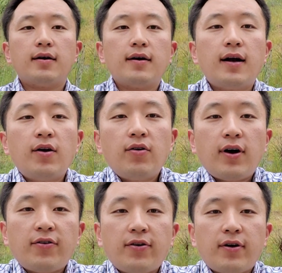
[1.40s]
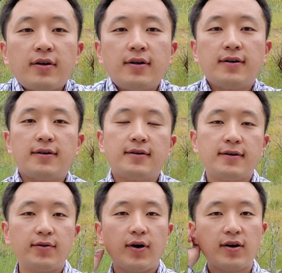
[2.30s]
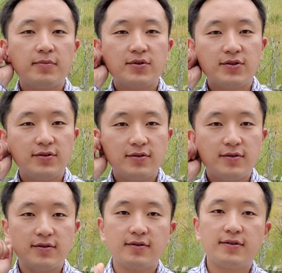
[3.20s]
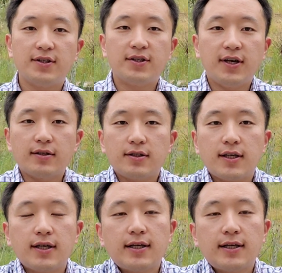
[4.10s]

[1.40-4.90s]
Hello everyone, welcome to BTS.